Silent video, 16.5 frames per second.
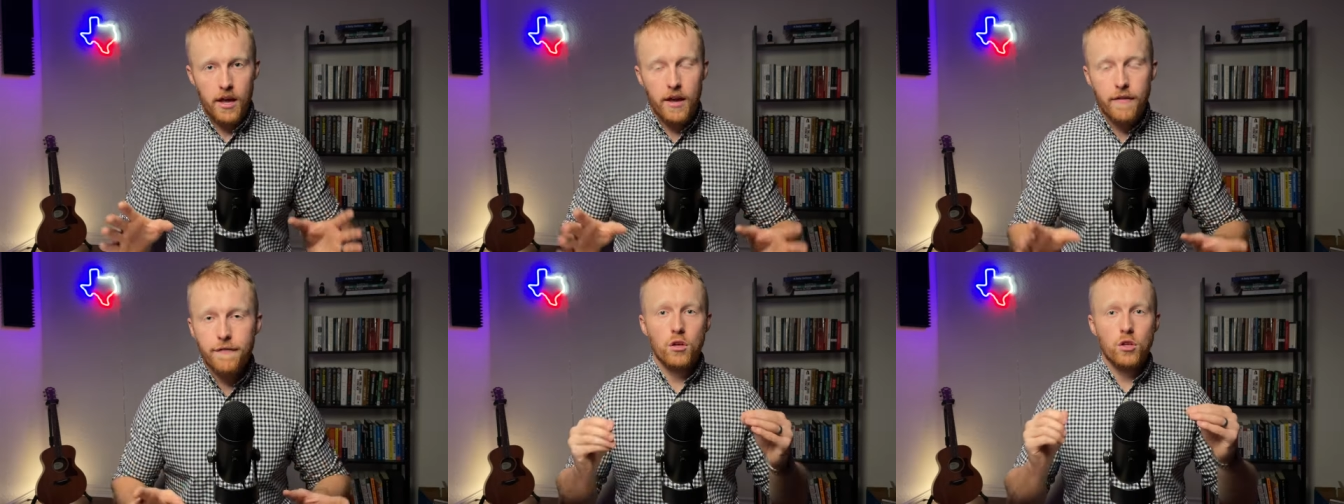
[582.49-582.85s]

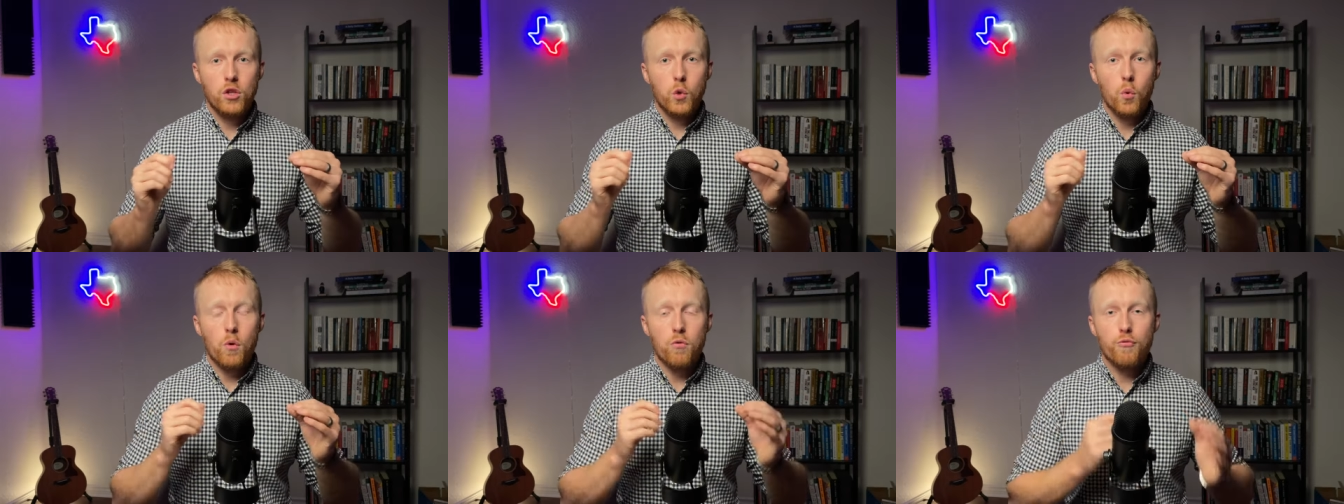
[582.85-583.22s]
If
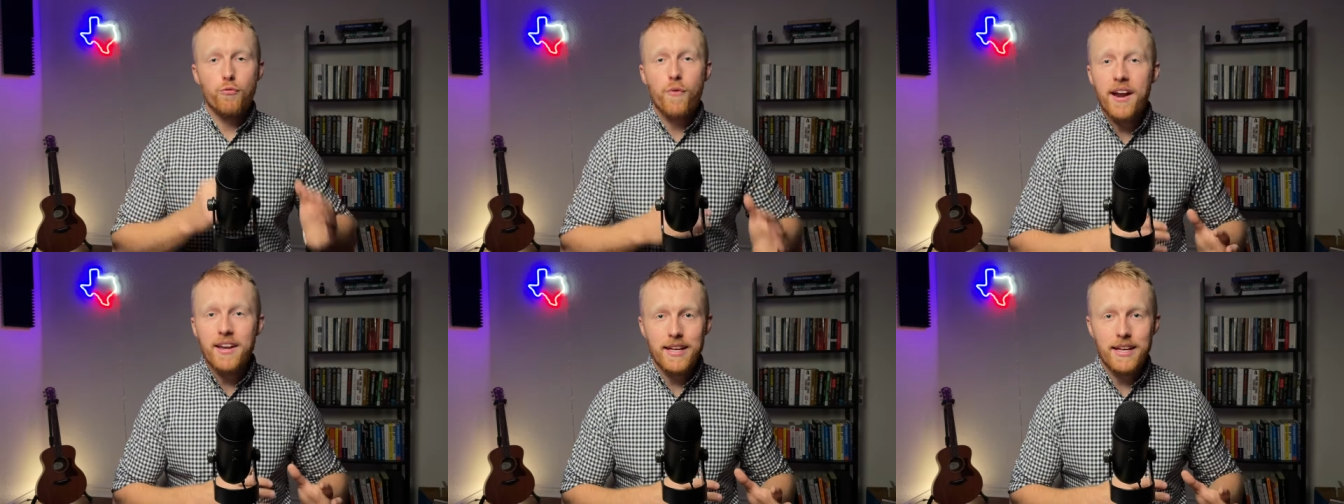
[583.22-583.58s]
you are
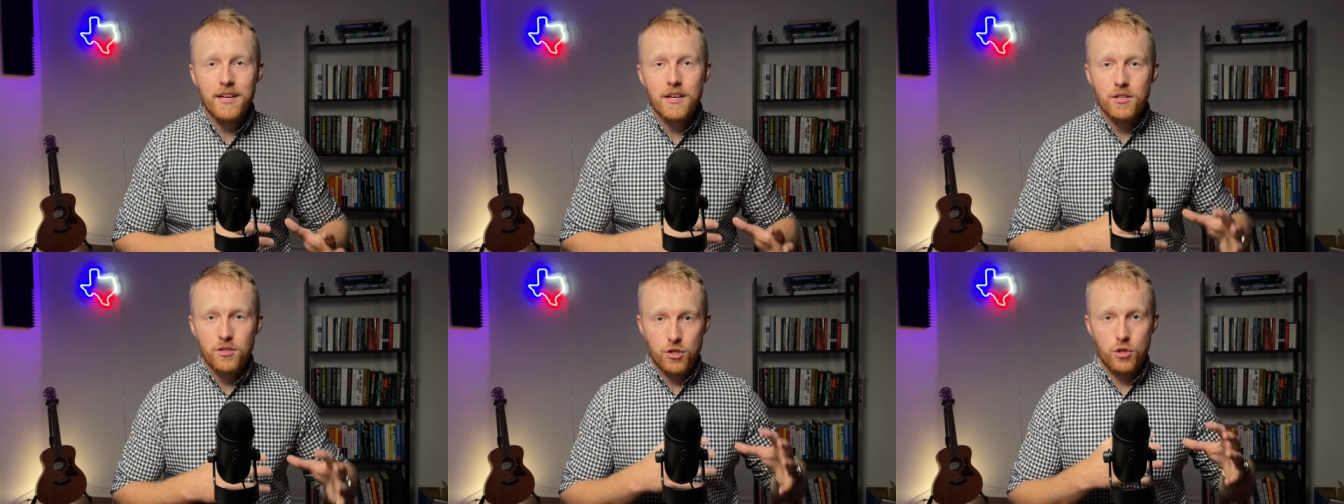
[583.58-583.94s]

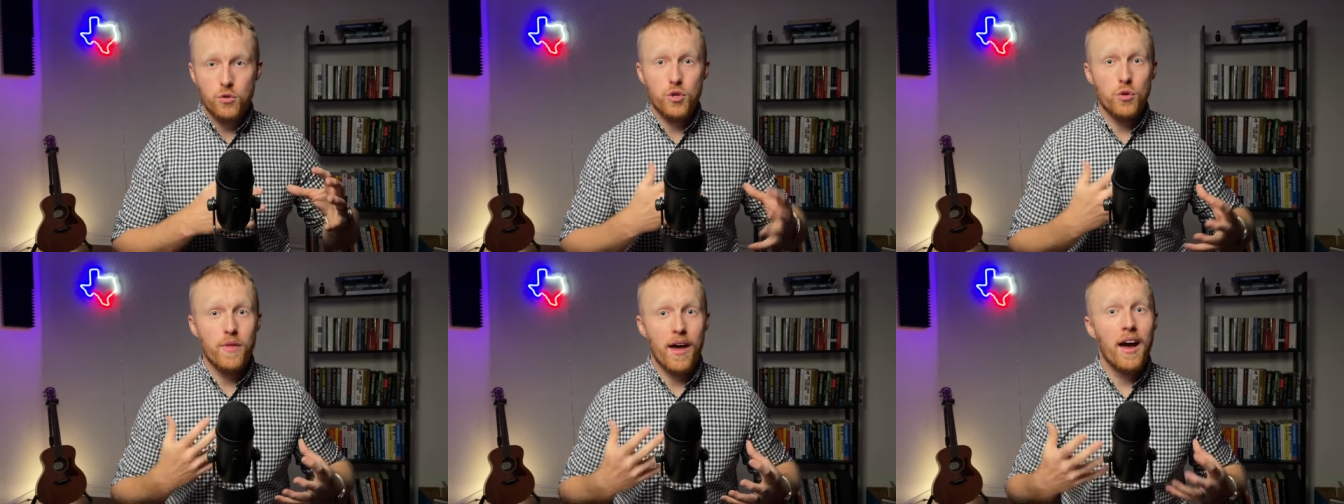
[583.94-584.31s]
ready to
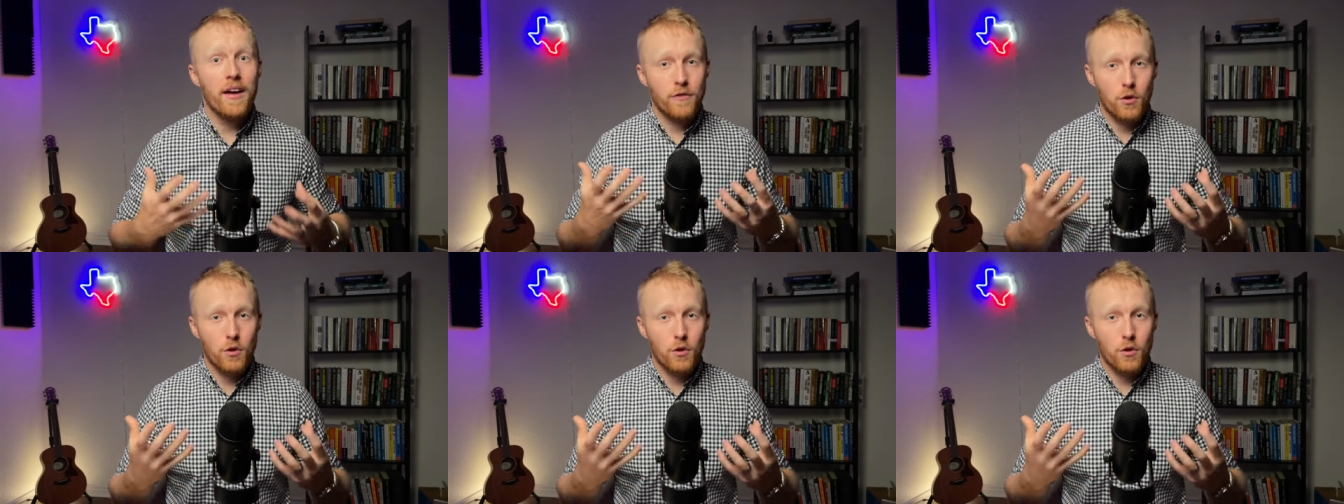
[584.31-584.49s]
do that,